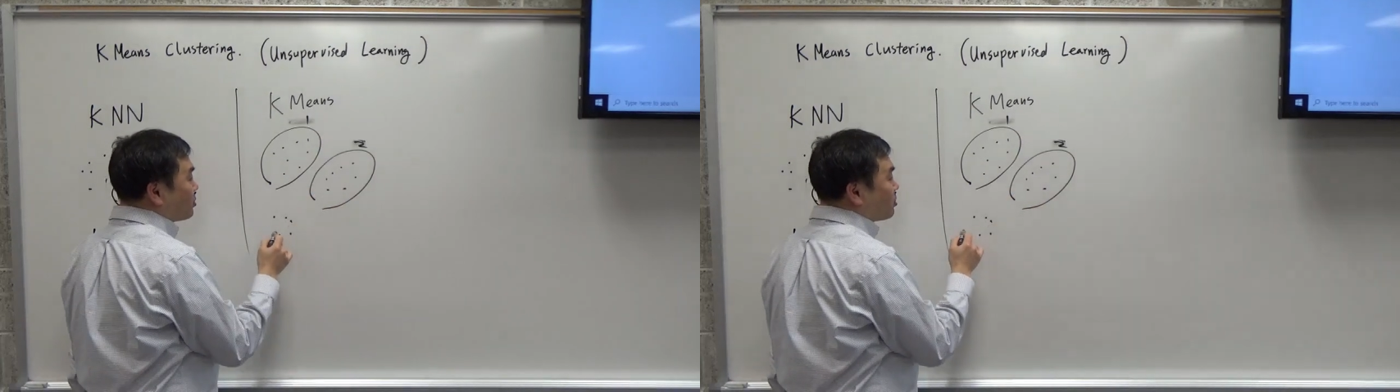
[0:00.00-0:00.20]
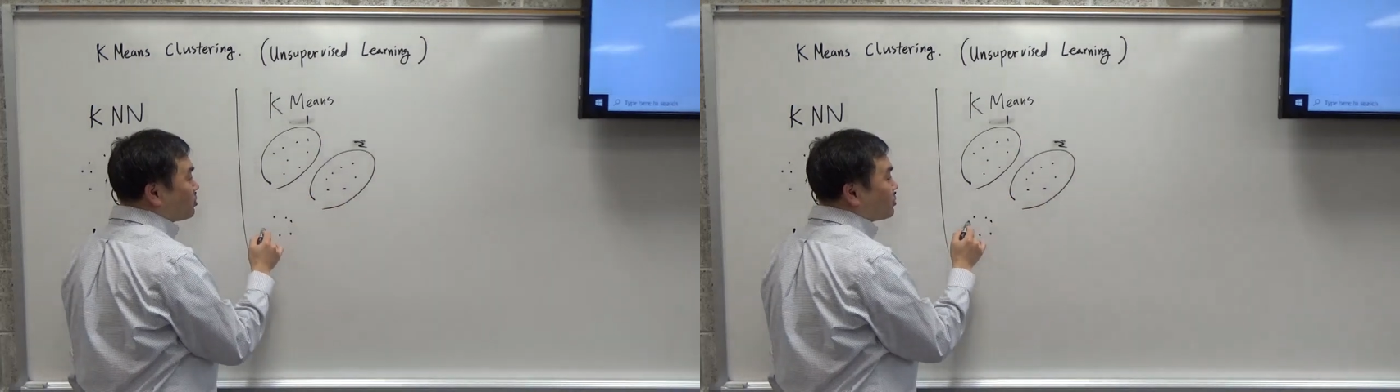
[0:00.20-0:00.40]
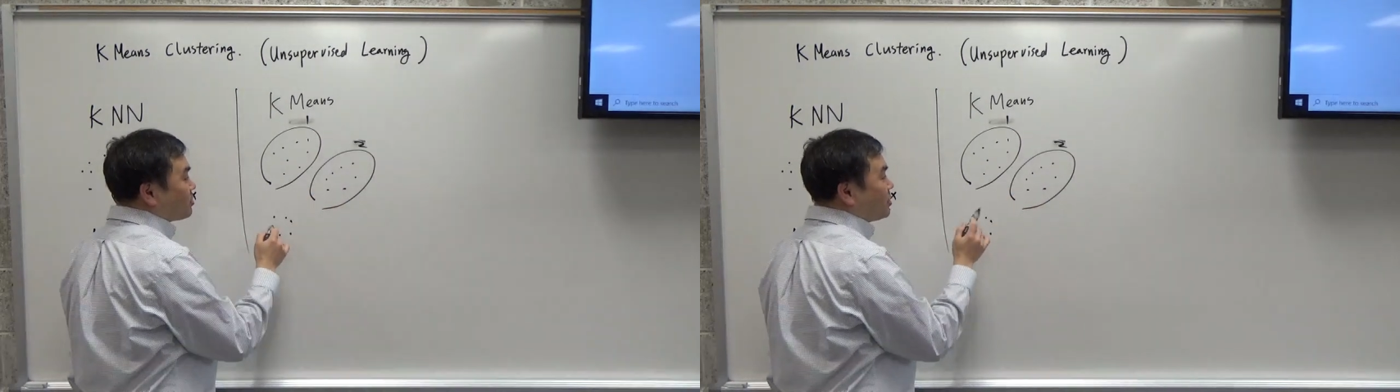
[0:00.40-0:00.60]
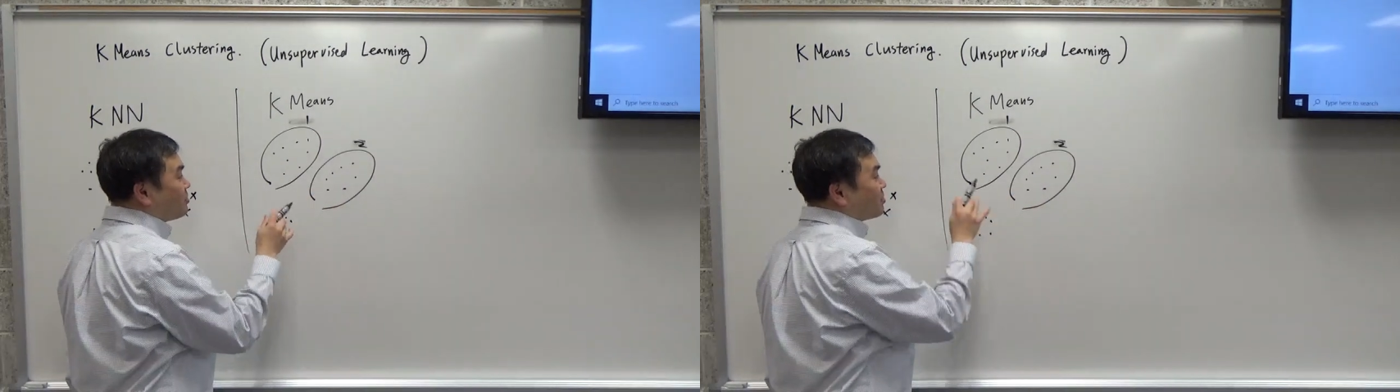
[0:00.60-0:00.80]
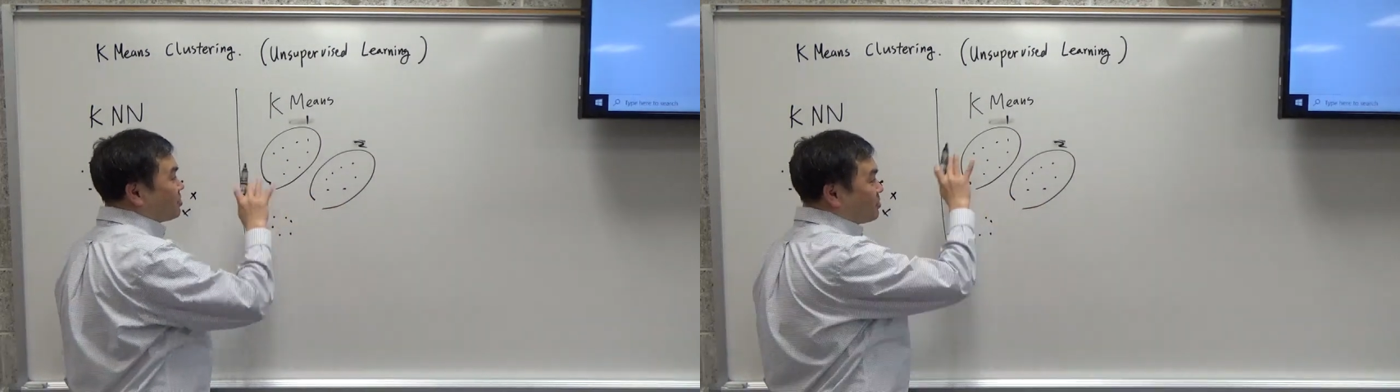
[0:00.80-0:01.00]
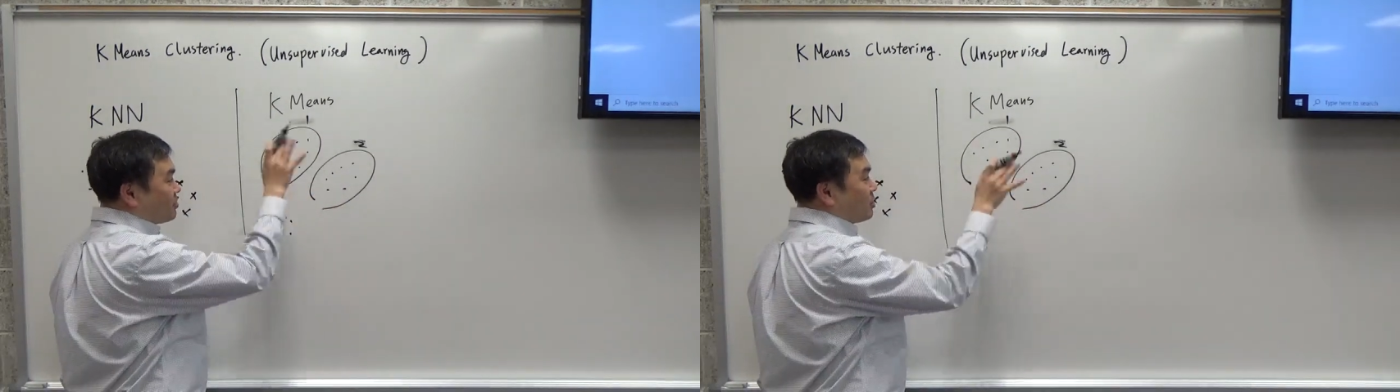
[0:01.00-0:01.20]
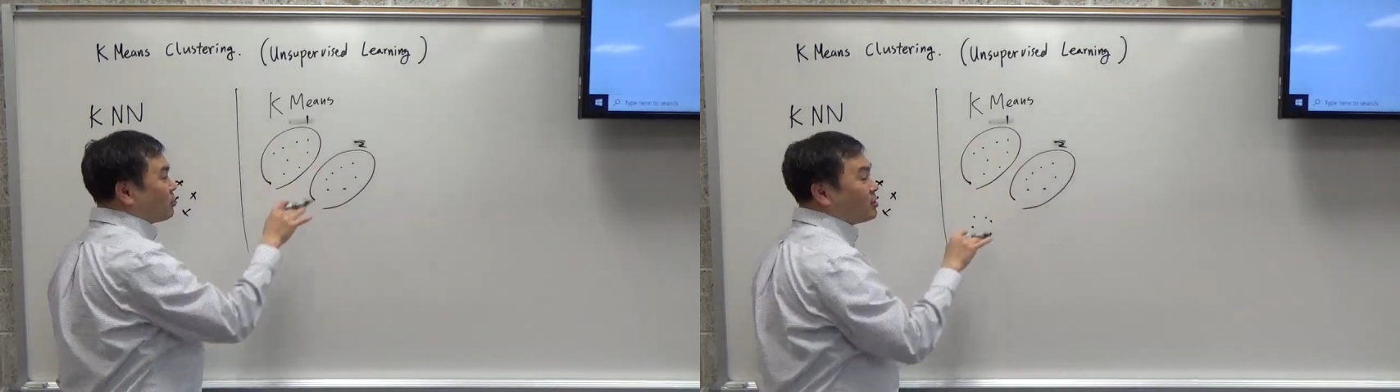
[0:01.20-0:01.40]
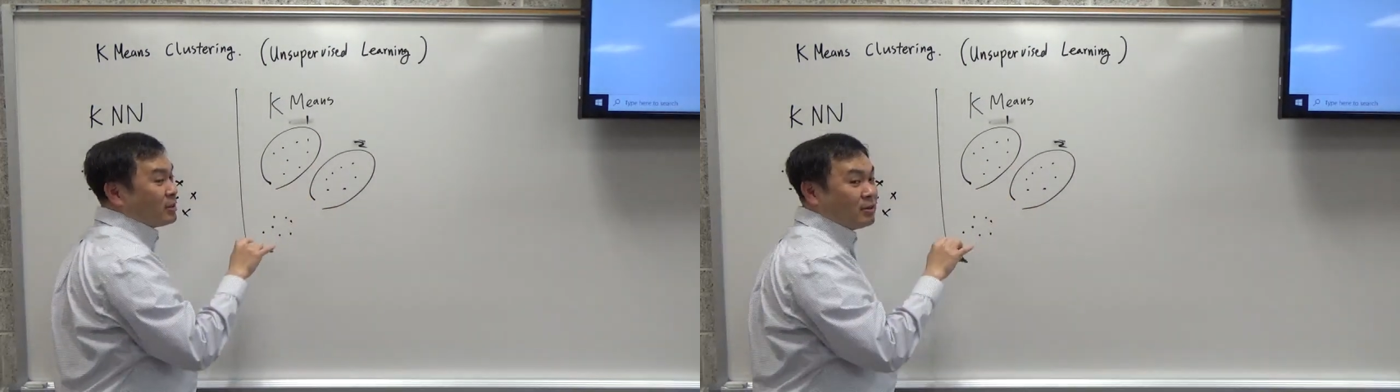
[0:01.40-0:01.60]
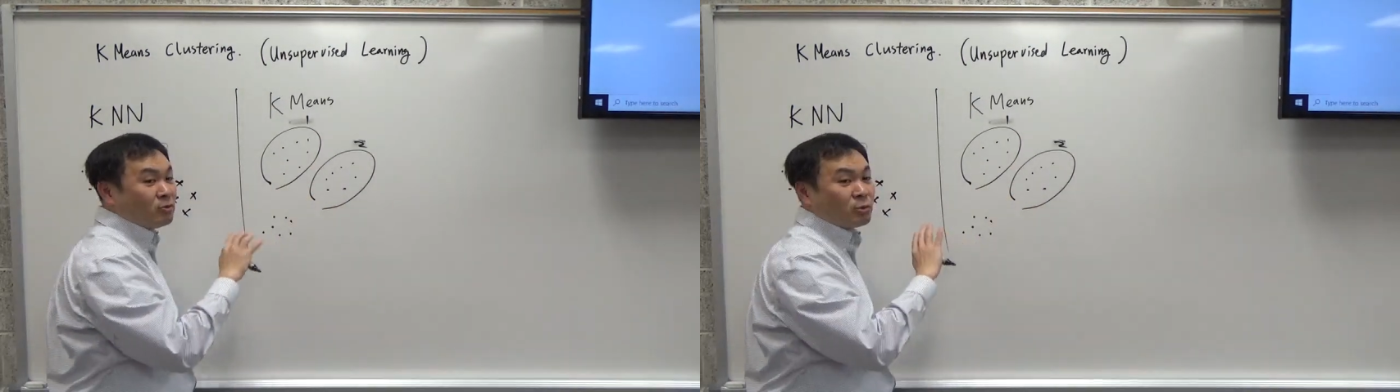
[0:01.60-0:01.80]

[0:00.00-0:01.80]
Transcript: you would easily see, even